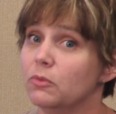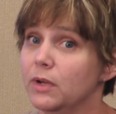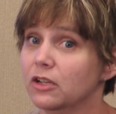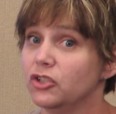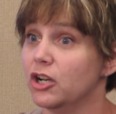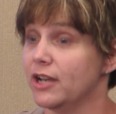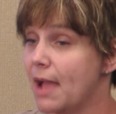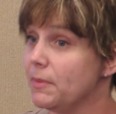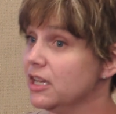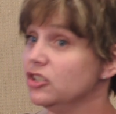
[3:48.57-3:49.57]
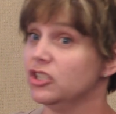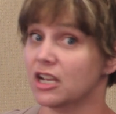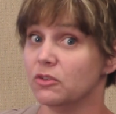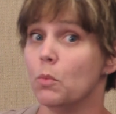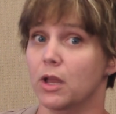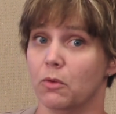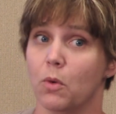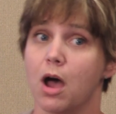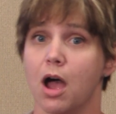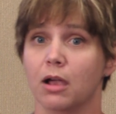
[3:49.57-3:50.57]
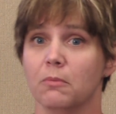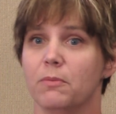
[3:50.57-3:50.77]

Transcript: a wheelchair not because she doesn't want to walk,